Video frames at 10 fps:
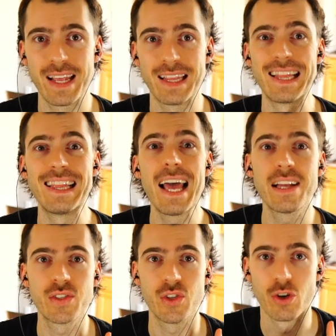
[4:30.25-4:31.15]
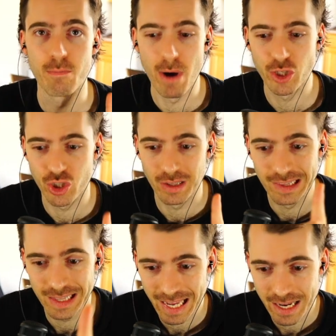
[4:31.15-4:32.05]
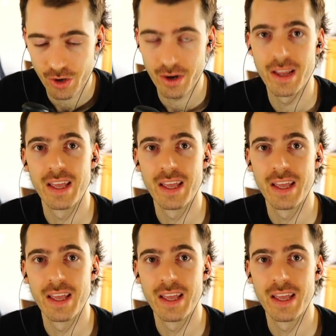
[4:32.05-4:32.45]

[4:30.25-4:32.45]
unless you're much later